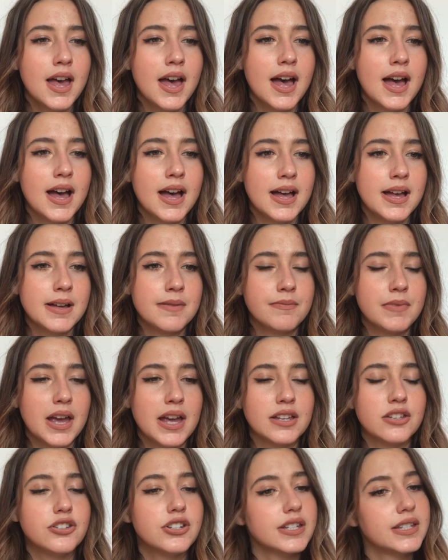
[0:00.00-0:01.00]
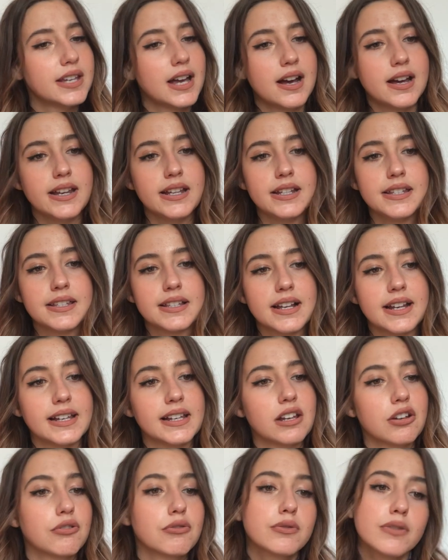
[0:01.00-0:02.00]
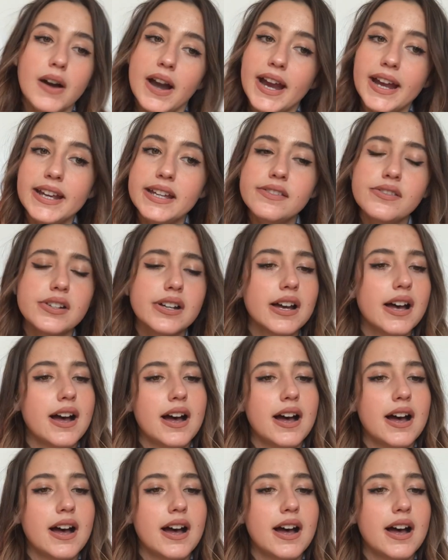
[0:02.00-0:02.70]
and she said it's like great.